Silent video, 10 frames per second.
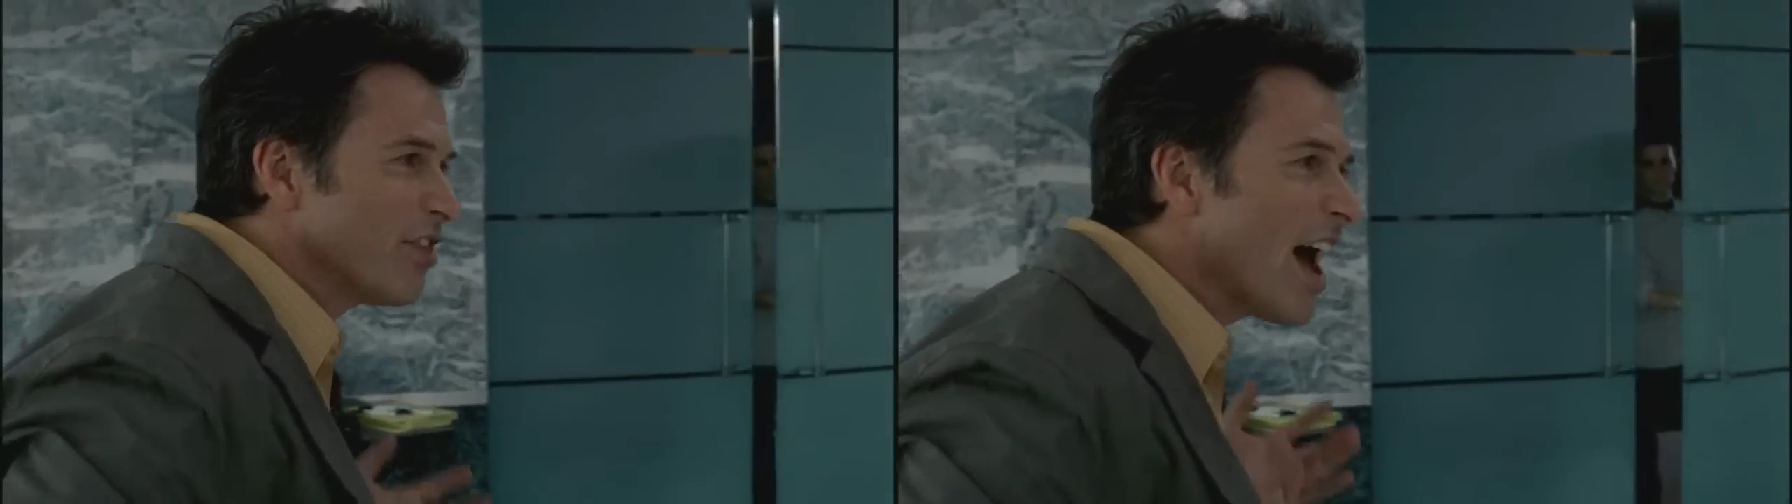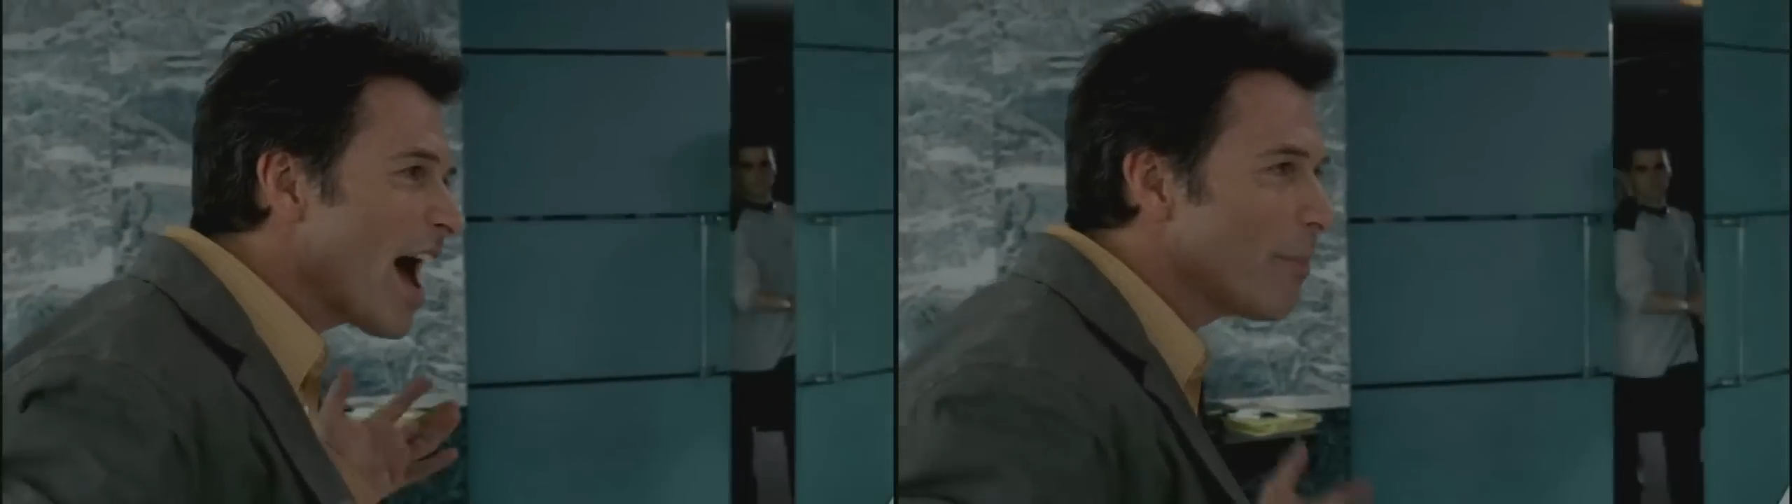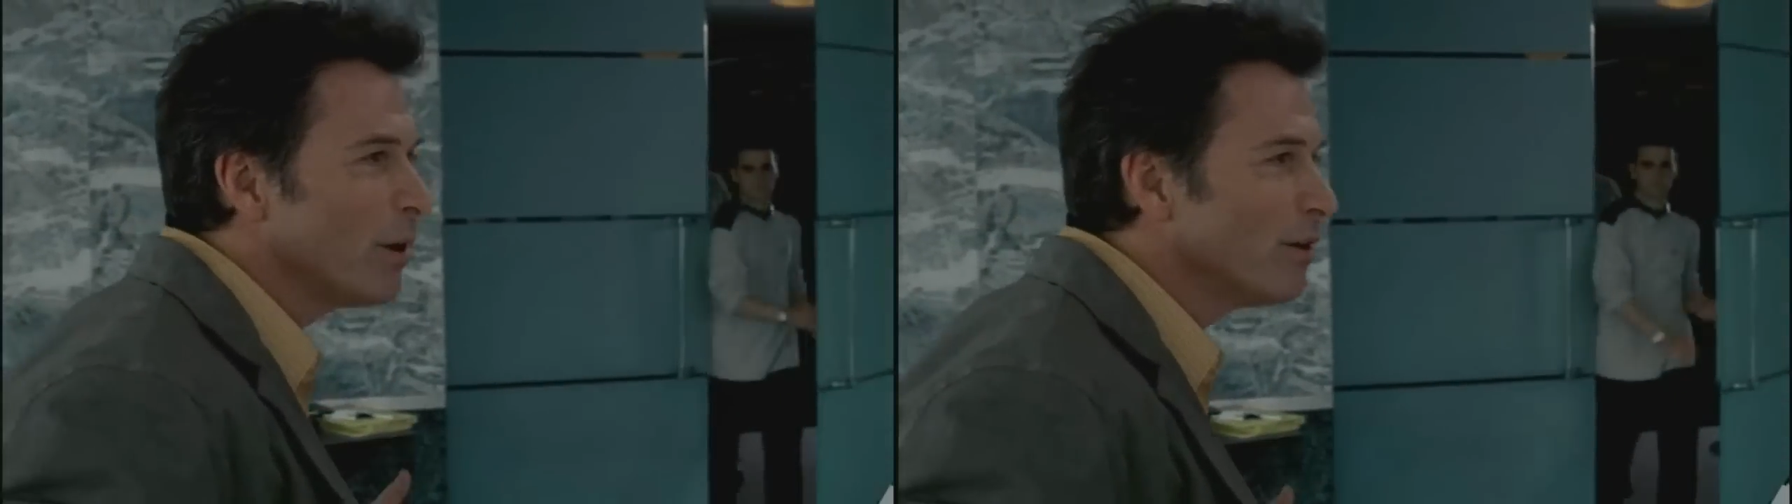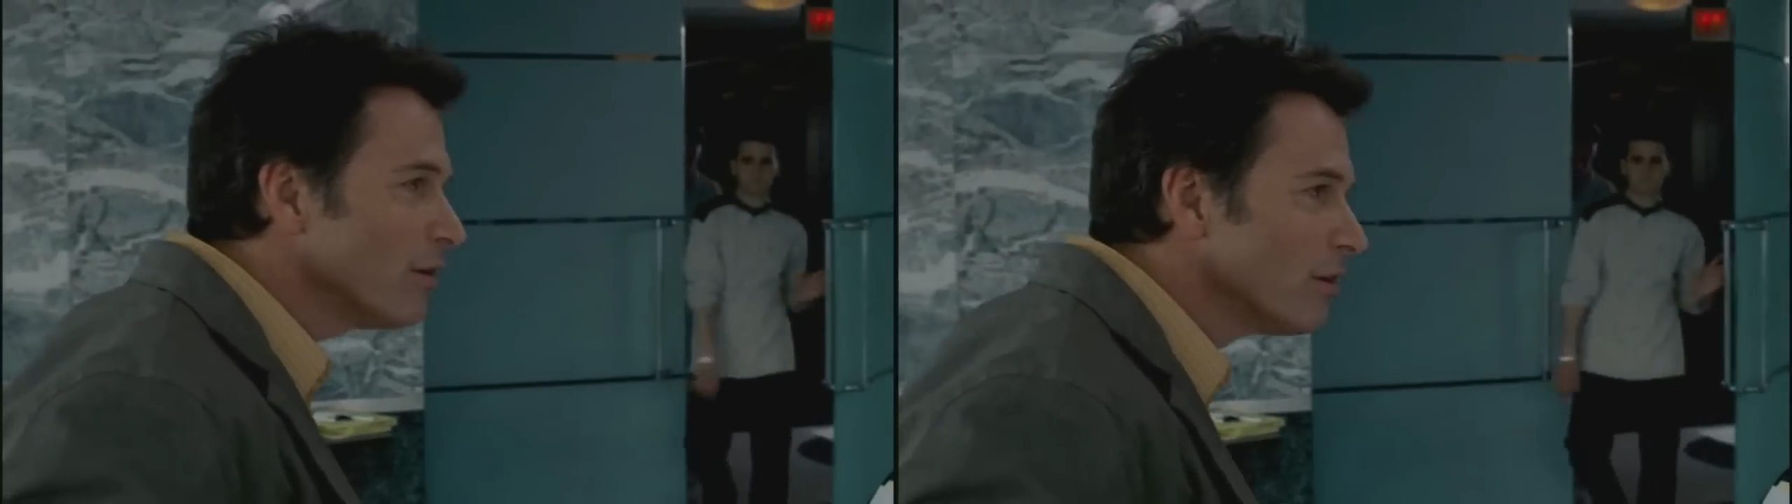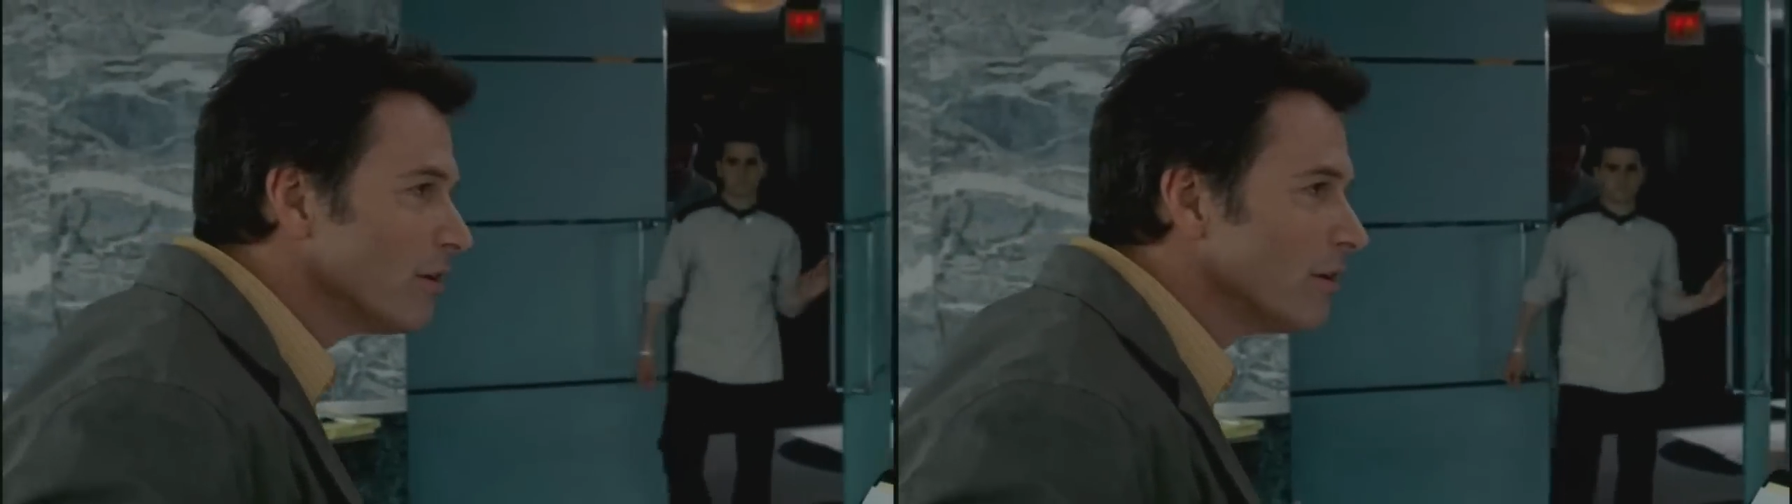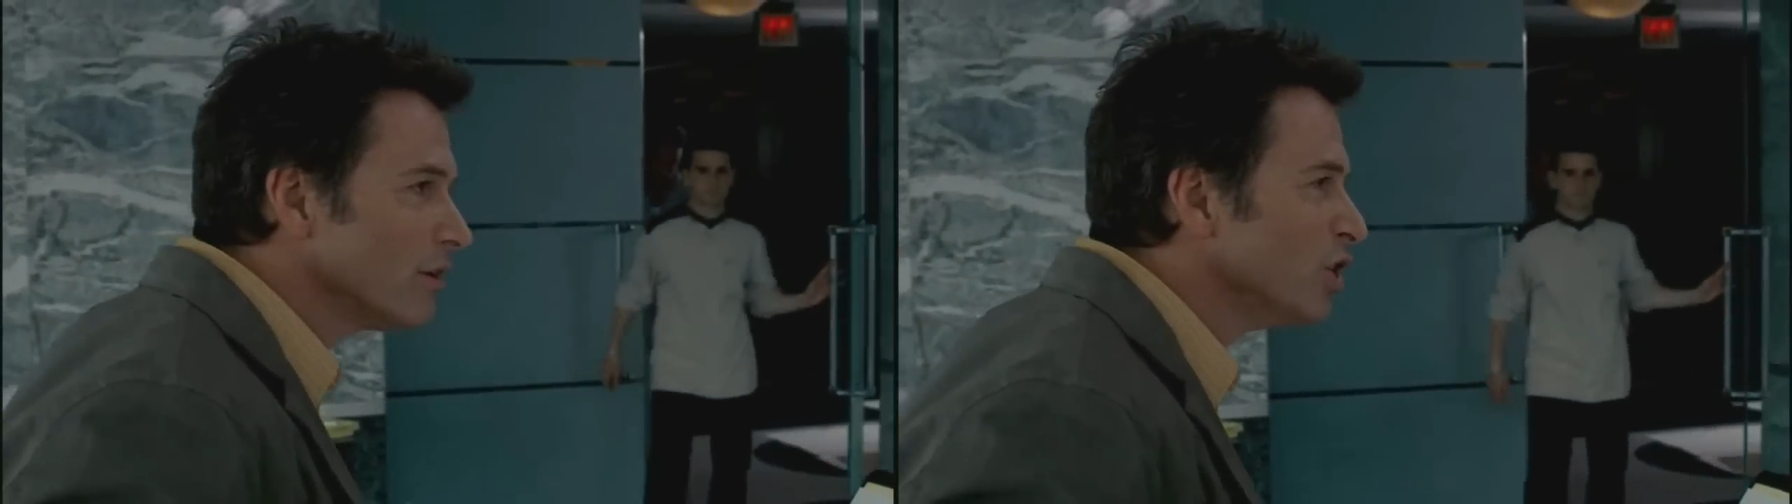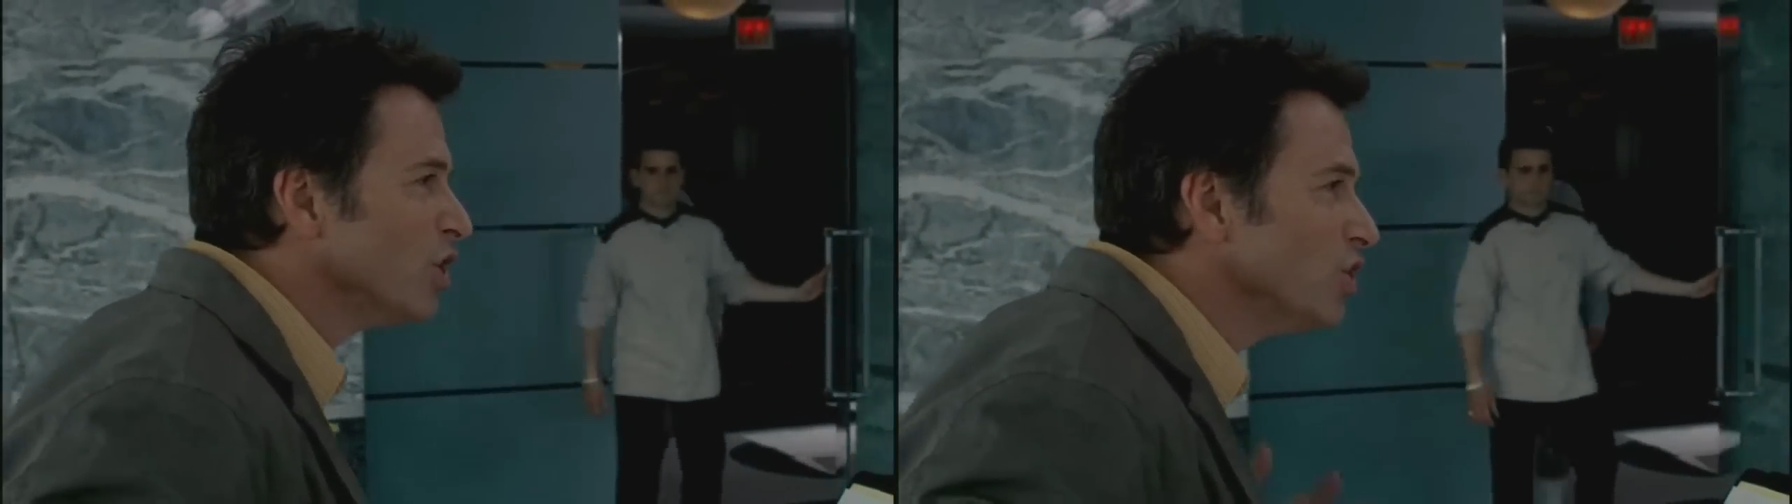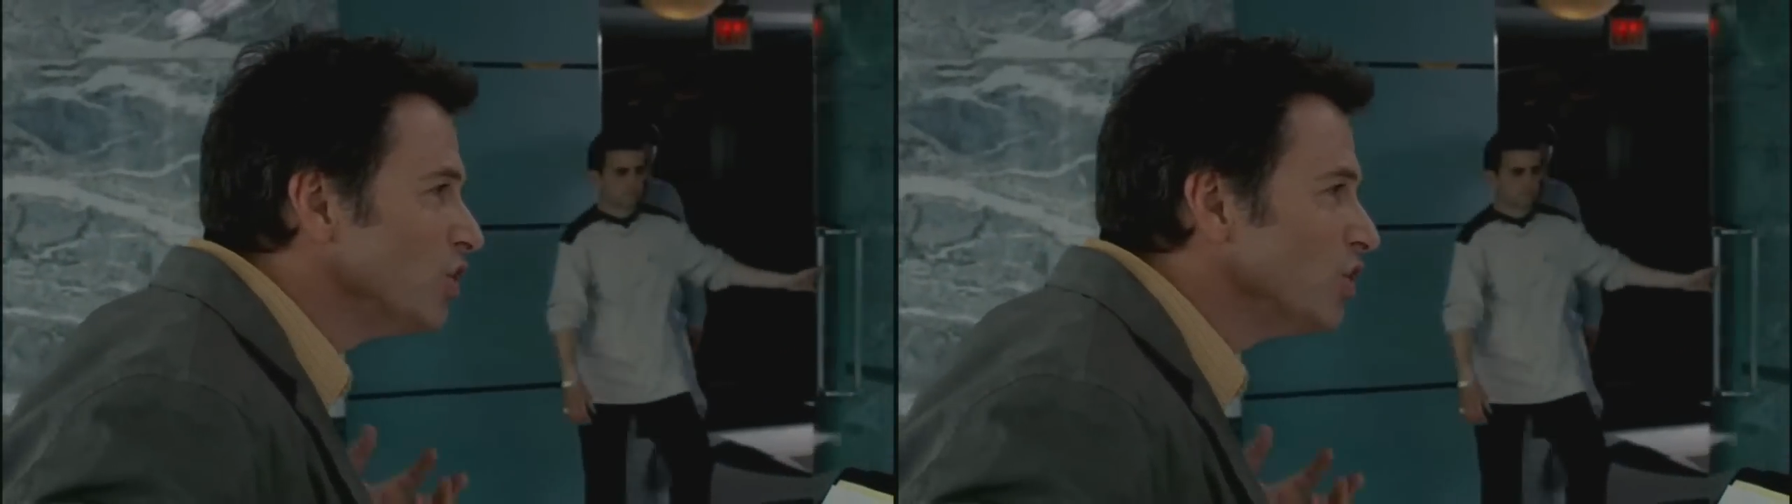But the habit, the